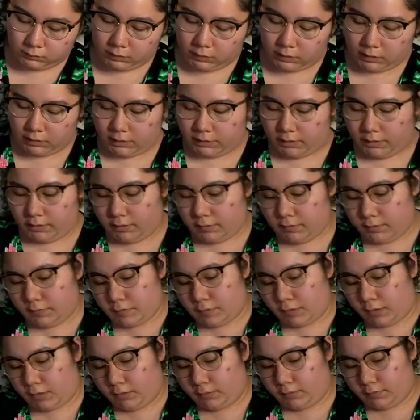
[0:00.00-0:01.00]
Okay, I added
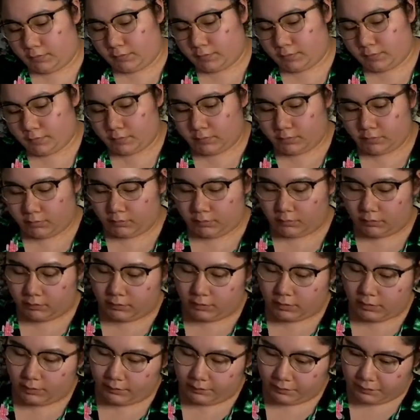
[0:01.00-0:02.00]
dots along
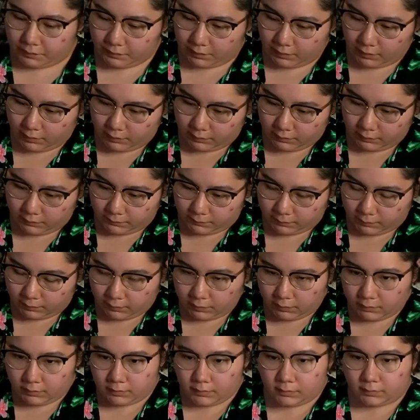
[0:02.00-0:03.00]
the outside of
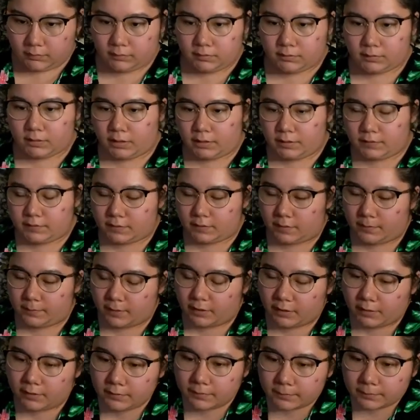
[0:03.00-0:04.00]
the lines I
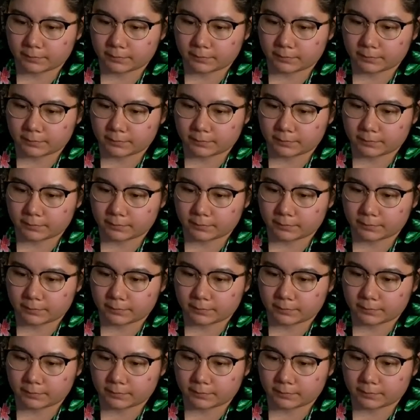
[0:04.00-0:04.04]
made.